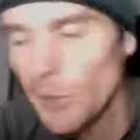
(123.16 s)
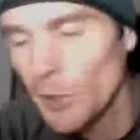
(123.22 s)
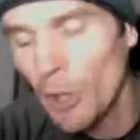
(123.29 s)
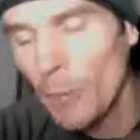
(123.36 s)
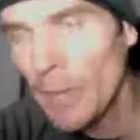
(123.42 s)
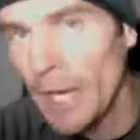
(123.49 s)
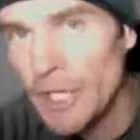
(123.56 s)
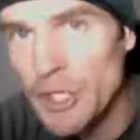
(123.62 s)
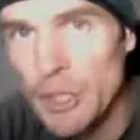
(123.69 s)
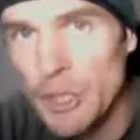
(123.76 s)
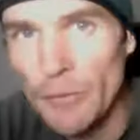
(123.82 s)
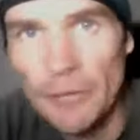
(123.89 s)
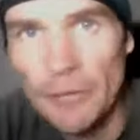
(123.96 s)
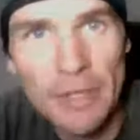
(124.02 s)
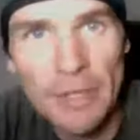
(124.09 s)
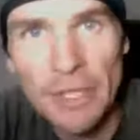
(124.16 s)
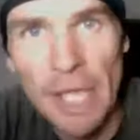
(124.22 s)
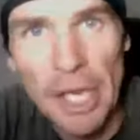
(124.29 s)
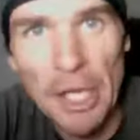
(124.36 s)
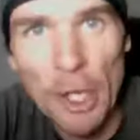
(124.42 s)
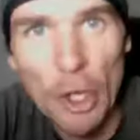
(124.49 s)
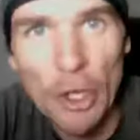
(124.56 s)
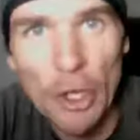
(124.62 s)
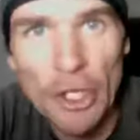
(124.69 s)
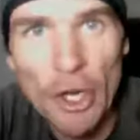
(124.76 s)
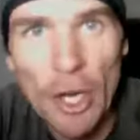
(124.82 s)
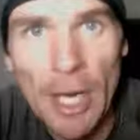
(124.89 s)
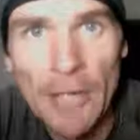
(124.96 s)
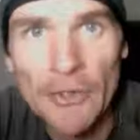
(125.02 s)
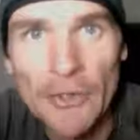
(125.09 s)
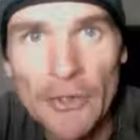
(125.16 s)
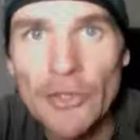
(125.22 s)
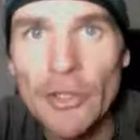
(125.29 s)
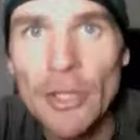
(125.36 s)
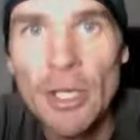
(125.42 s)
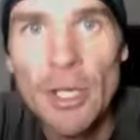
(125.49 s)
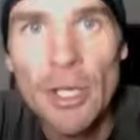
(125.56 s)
A combination of getting early nights,